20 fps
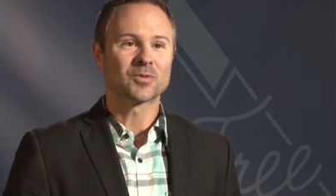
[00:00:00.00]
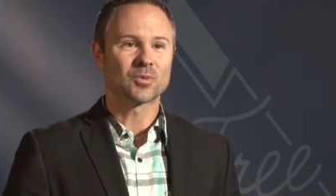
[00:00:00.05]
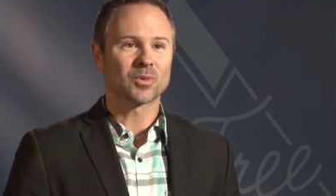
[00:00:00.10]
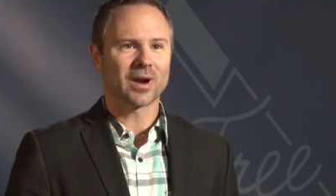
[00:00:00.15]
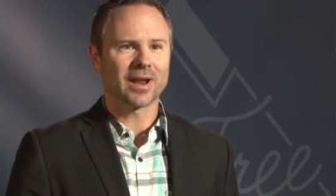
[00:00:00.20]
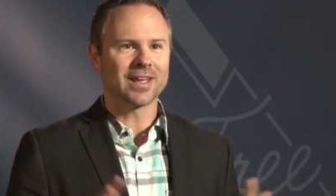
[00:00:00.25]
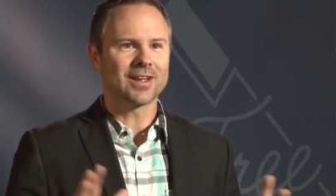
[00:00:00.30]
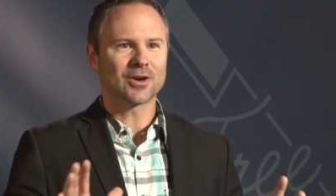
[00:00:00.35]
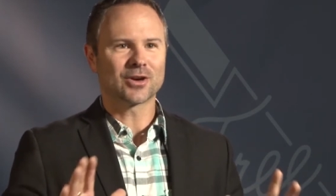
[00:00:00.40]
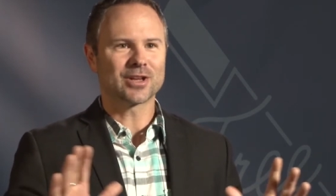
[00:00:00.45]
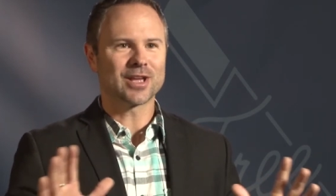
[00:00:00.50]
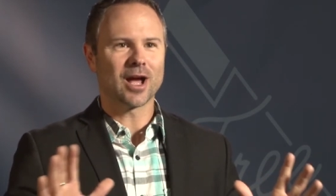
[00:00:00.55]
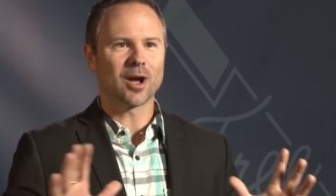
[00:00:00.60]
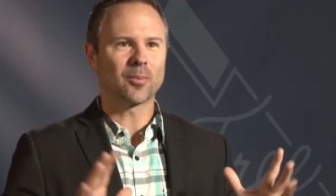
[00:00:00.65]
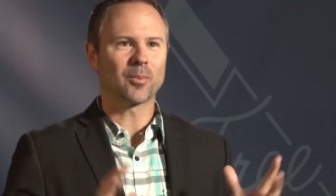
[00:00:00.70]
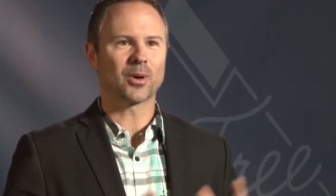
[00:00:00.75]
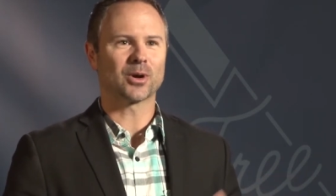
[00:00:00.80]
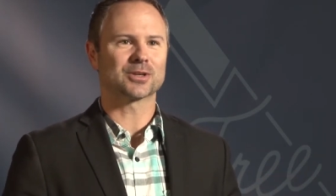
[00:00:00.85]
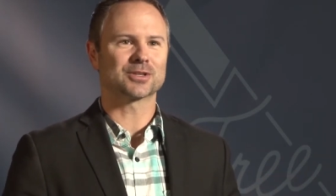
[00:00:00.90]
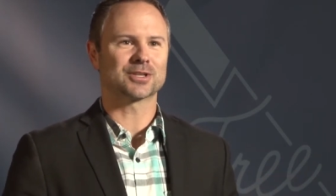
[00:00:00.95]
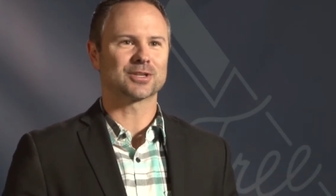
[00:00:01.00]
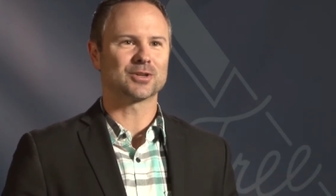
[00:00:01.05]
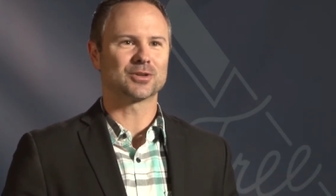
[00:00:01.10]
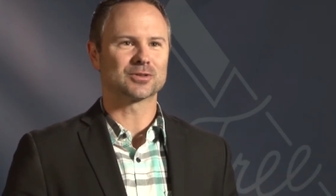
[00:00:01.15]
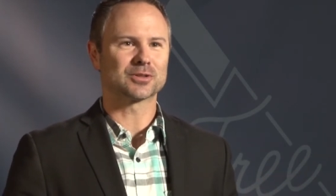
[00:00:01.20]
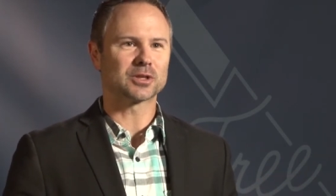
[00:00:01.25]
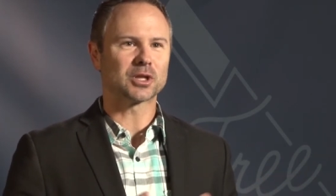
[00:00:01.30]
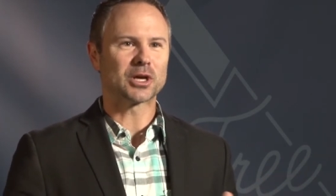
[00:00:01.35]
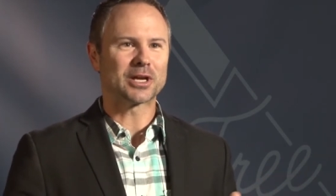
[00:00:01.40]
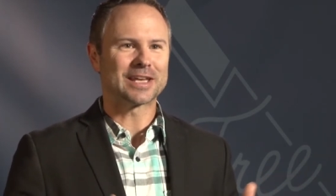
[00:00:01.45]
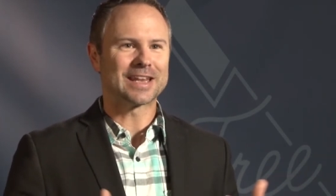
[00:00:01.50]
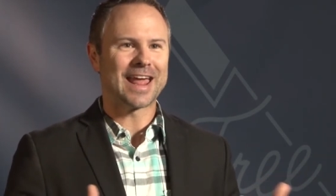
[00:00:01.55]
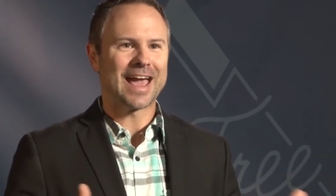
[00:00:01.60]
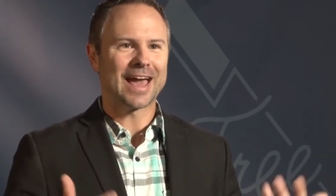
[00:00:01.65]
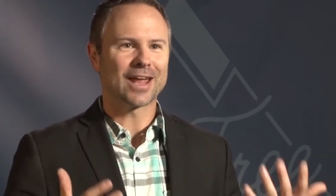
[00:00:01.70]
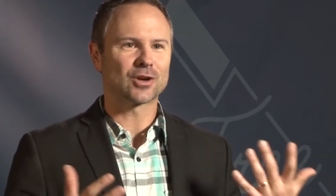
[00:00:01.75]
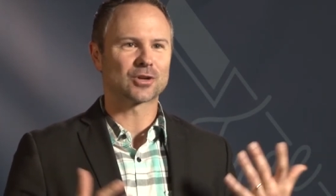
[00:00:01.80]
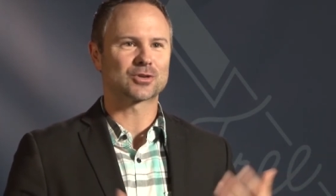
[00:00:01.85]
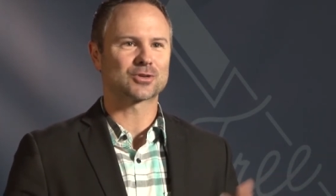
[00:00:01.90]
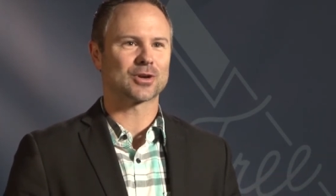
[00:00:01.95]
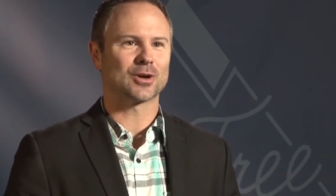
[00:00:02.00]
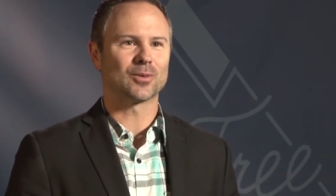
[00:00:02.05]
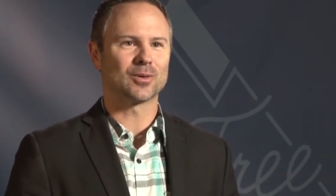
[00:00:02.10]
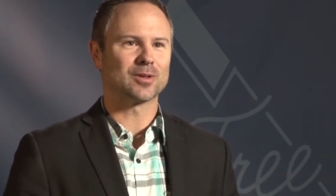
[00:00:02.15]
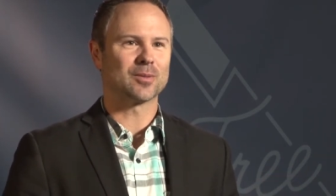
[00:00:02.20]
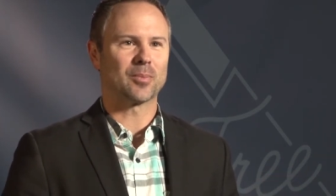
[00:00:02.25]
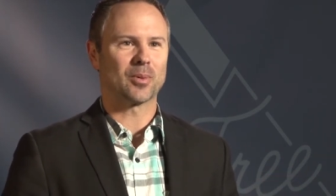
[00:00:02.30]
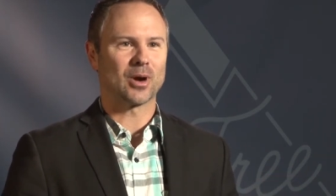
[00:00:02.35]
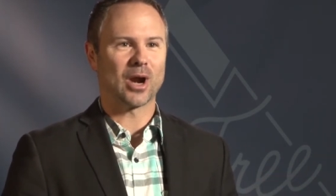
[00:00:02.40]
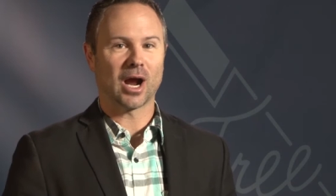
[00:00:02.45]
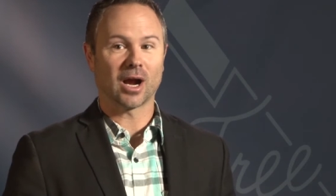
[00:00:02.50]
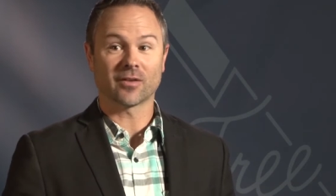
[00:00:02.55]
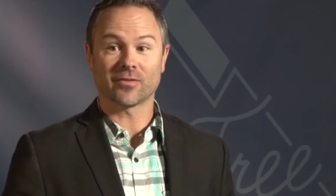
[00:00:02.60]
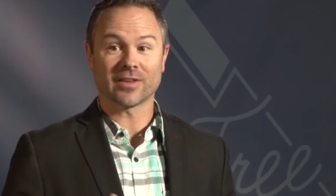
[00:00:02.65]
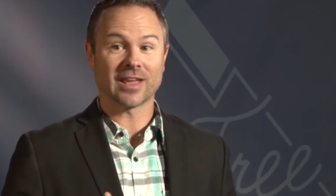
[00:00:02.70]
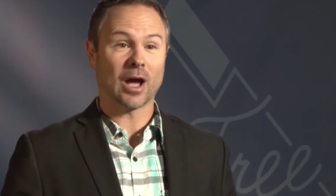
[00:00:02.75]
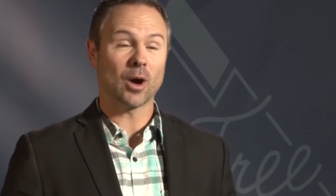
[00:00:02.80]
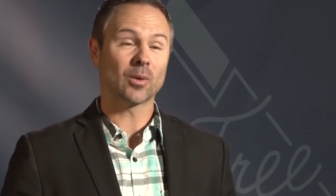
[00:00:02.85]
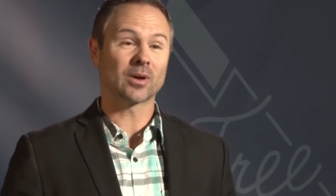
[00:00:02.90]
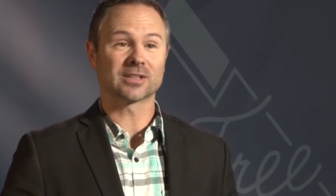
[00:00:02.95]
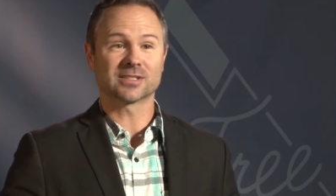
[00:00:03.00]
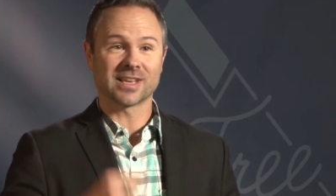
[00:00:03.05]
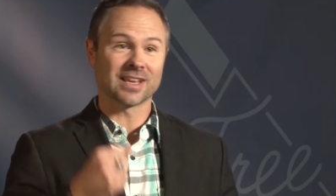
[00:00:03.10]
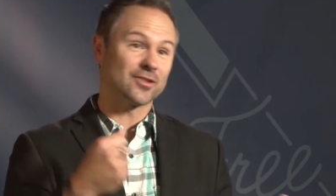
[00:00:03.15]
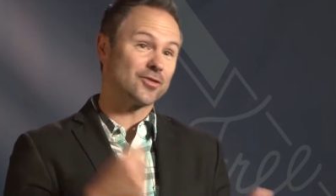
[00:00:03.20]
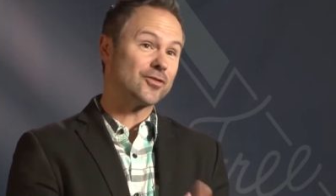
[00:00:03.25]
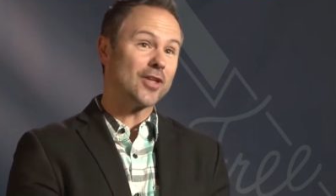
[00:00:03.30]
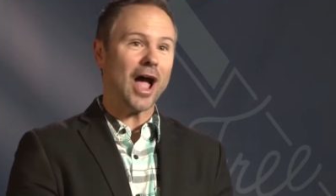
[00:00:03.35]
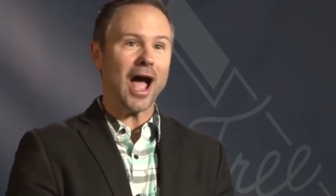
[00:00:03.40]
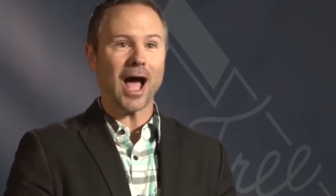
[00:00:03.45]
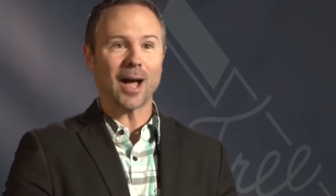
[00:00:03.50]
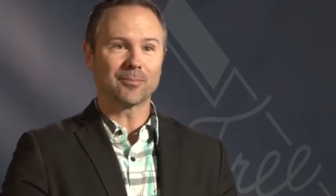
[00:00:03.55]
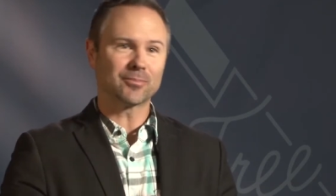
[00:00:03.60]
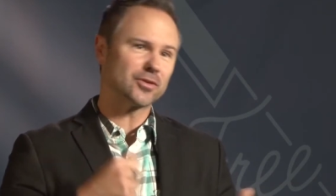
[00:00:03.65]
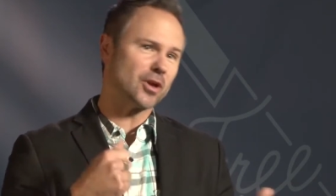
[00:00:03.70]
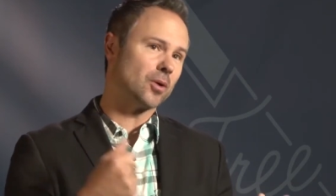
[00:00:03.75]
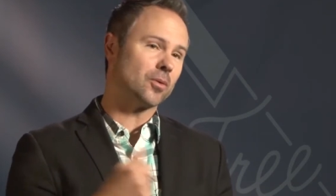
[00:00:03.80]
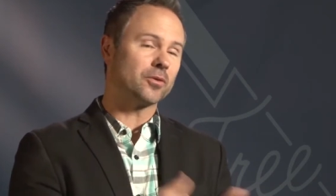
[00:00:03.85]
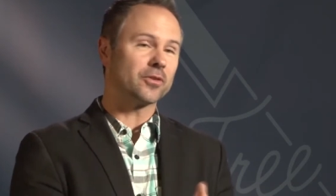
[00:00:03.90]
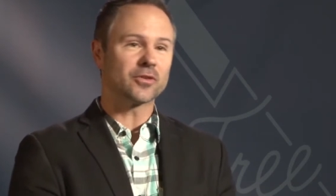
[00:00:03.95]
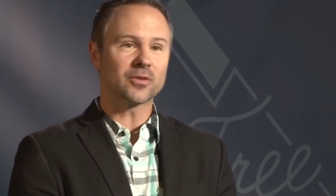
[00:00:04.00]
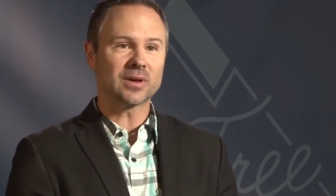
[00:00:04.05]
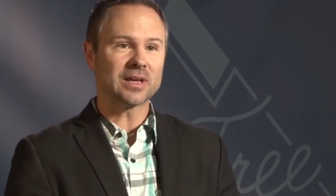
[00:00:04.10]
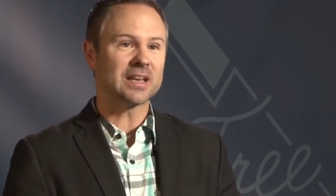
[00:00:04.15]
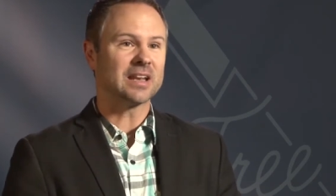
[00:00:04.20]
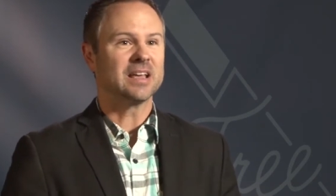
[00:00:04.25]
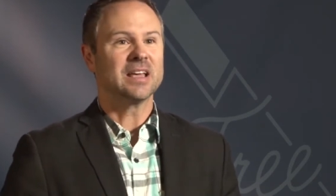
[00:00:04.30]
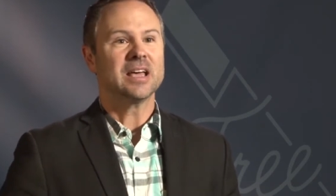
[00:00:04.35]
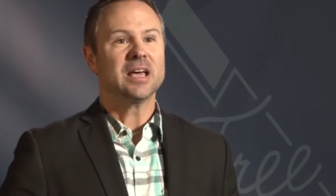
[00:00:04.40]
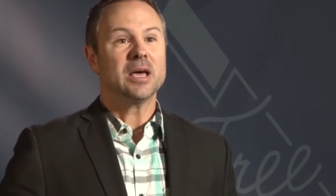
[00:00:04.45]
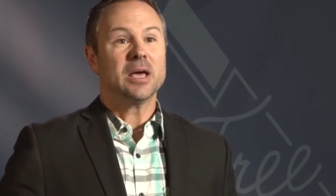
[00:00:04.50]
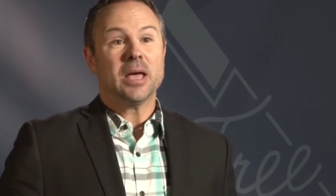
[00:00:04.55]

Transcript: When I hear a young person who's looking at or struggling with pornography, I want to say, stop, don't do it.